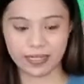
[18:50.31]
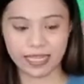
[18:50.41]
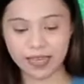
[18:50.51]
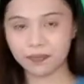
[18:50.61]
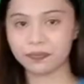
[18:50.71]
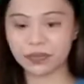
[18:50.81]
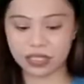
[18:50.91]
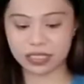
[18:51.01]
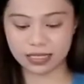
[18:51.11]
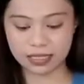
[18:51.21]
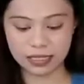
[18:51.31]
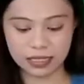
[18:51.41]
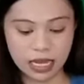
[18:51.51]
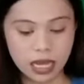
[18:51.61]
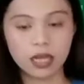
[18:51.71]
Okay, just
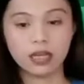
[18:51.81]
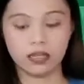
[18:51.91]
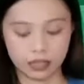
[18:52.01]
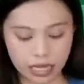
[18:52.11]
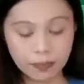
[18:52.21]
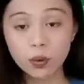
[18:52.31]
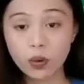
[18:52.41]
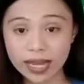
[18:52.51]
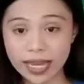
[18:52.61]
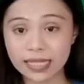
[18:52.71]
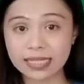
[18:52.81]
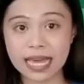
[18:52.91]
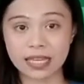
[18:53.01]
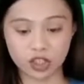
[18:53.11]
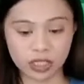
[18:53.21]
keep quiet
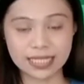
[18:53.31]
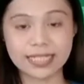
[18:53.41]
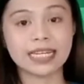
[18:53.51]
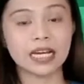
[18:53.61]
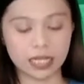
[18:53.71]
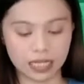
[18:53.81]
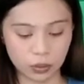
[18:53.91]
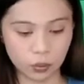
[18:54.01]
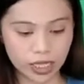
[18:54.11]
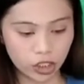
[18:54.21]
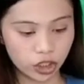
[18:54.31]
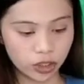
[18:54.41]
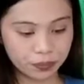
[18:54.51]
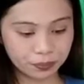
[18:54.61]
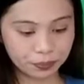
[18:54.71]
and just watch.